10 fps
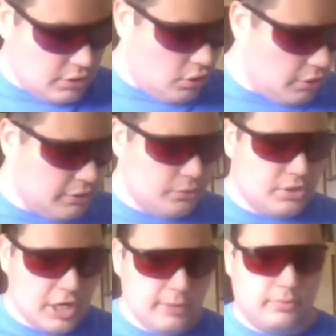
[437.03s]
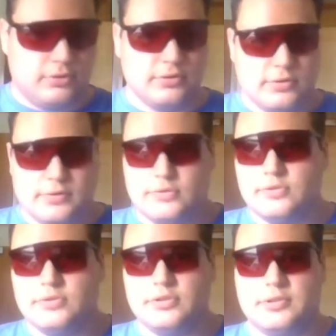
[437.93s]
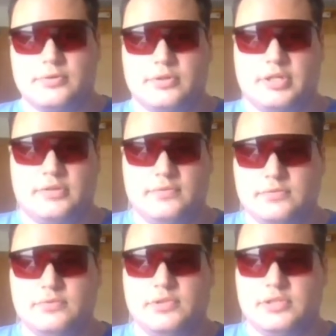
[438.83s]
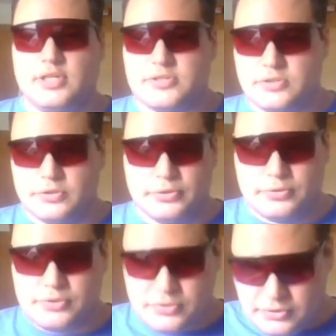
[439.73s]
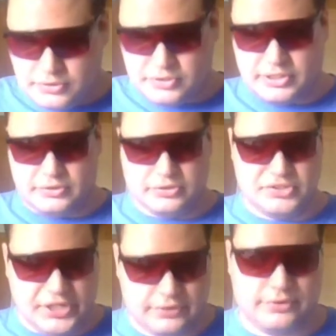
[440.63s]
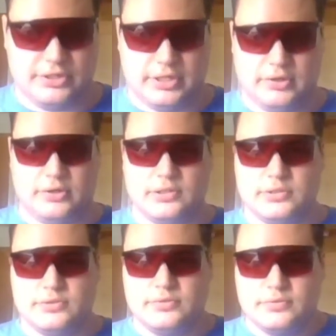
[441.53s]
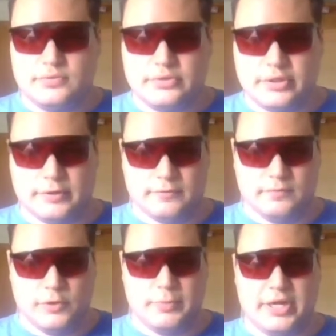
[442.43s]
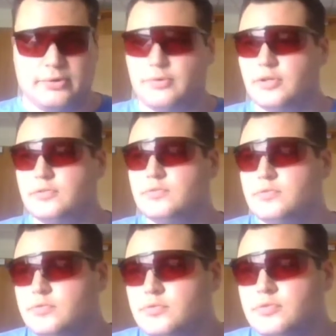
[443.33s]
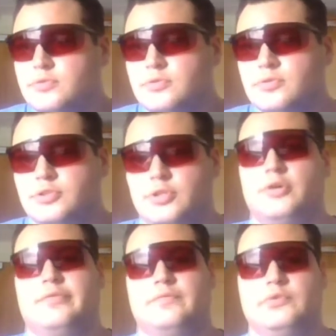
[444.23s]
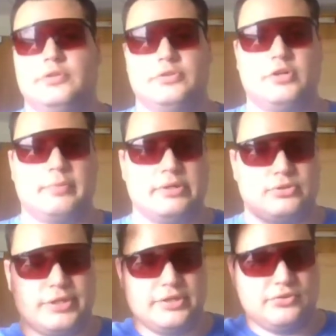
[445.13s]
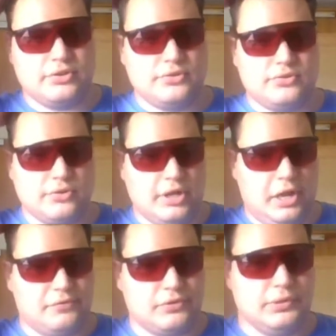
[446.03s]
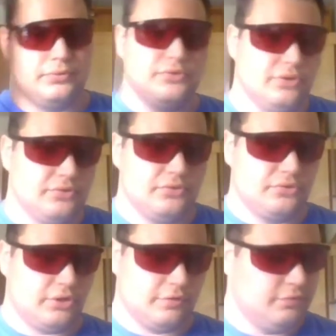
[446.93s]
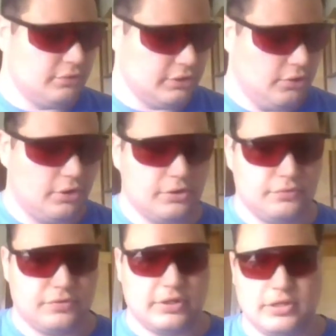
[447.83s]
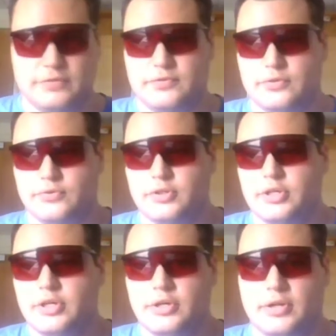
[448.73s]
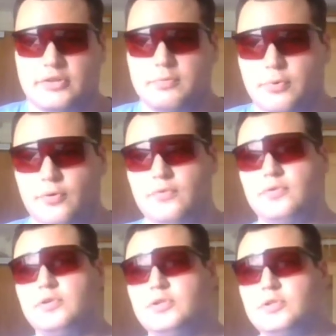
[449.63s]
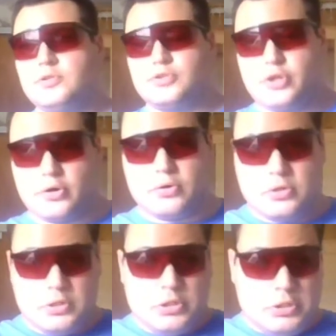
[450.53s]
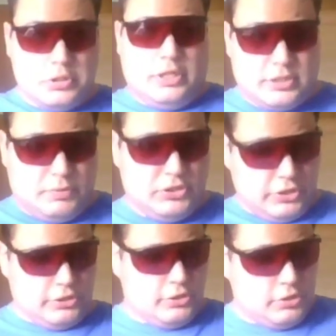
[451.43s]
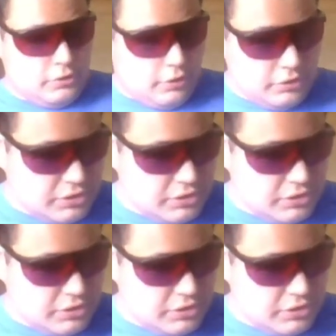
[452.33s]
audio cable. You know, it doesn't lose the signal integrity at all, no matter what. So, you know, you talk about transients and high frequencies and stuff for like audiophile headphones. You know, that's important. So, that's my take on this